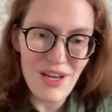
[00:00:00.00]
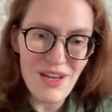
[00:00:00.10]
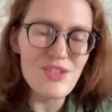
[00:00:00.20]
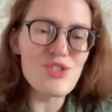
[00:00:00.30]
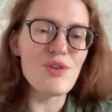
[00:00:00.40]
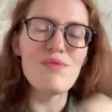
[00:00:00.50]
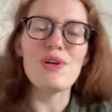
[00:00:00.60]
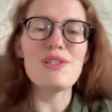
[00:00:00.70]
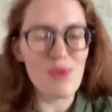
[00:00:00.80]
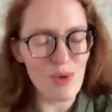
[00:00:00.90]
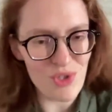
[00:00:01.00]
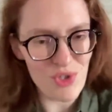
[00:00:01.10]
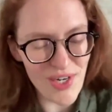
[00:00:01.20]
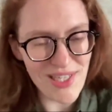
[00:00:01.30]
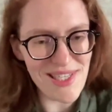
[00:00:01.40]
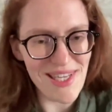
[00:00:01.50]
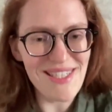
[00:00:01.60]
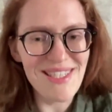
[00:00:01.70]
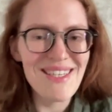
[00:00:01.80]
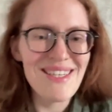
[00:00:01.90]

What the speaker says: in turn very difficult to translate.